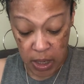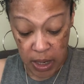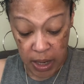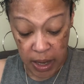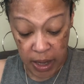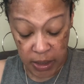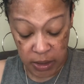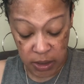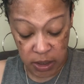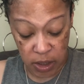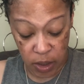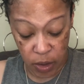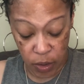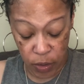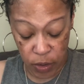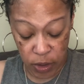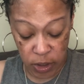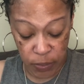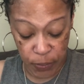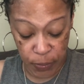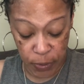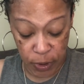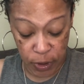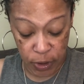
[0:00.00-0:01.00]
And so
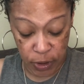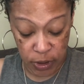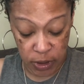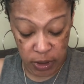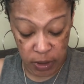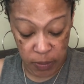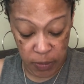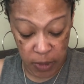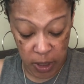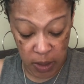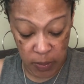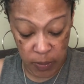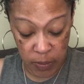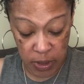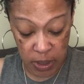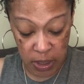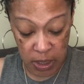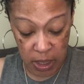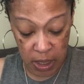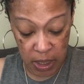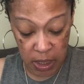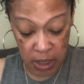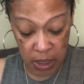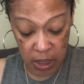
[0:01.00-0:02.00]
this person may be
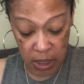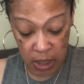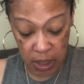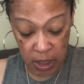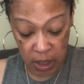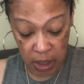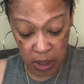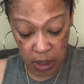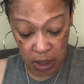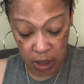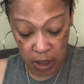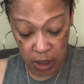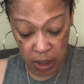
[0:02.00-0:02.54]
getting